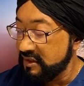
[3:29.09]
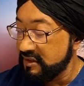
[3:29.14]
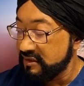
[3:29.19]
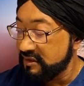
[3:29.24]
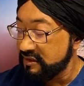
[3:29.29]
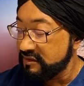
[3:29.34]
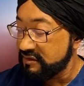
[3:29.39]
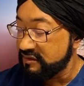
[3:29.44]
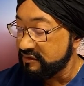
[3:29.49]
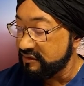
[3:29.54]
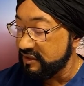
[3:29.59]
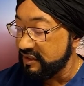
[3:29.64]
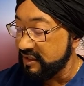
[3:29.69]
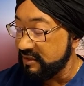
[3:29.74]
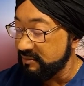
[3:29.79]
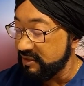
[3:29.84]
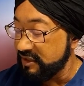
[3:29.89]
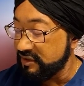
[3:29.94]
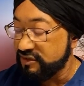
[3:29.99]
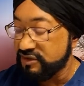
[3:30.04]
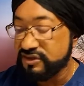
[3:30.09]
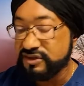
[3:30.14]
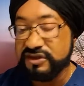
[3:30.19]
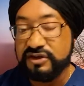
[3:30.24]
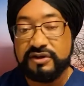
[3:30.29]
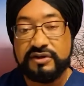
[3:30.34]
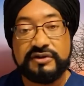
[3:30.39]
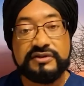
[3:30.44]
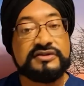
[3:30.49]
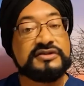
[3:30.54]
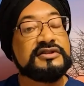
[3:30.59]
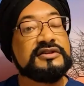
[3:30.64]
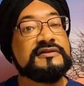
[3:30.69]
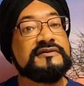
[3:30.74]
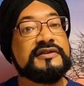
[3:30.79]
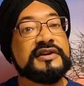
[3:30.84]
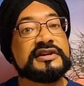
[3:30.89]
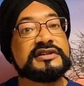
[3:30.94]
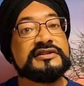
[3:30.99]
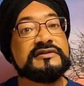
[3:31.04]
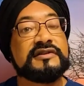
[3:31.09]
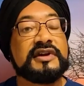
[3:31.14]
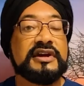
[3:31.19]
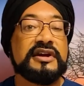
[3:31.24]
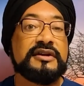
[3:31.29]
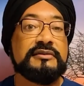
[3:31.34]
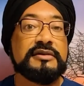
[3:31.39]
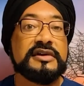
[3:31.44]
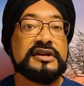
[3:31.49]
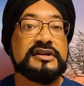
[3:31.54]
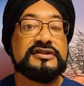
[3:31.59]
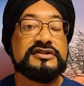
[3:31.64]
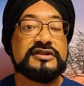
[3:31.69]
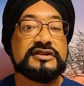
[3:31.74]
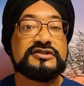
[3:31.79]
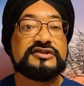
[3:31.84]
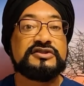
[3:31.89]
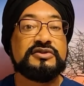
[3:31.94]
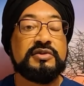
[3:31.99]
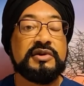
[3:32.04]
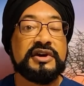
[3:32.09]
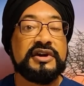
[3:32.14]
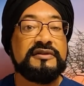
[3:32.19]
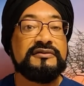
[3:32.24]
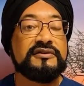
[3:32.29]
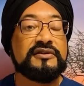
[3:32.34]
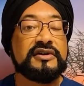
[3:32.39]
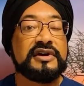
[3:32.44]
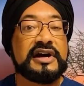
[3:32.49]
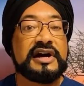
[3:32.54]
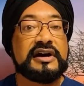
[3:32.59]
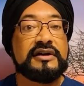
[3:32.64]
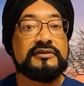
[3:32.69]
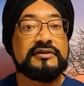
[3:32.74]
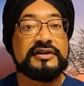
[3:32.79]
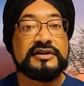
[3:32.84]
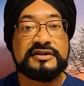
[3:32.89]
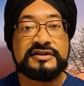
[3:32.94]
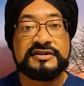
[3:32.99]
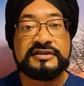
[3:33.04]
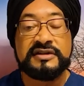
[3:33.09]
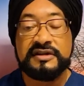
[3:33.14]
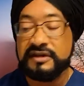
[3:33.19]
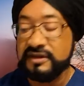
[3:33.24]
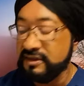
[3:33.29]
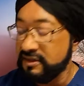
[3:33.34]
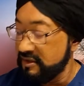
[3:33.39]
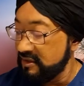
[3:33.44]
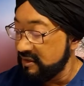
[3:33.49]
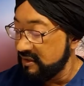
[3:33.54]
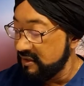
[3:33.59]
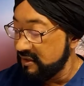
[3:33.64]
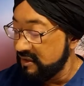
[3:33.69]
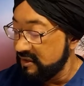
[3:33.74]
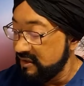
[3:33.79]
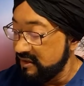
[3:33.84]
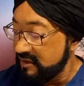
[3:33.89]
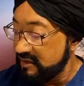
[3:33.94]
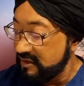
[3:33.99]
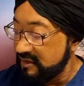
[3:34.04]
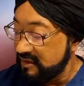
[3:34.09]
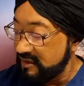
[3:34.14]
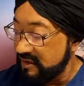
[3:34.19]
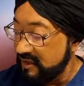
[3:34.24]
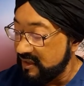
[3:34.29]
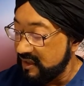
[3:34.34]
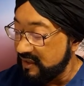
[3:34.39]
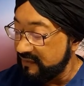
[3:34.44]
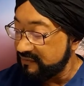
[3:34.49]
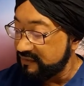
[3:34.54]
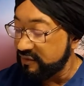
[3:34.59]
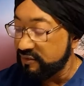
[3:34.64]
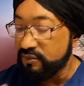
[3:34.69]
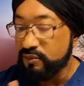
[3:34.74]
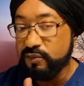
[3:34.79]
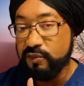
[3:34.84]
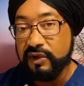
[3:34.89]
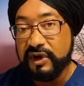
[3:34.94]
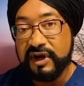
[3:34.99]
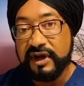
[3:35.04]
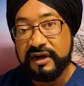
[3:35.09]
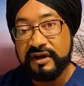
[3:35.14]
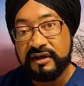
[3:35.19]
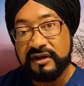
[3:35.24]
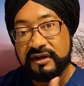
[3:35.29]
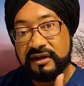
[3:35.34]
This third image shows the effects of ketamine just 24 hours after one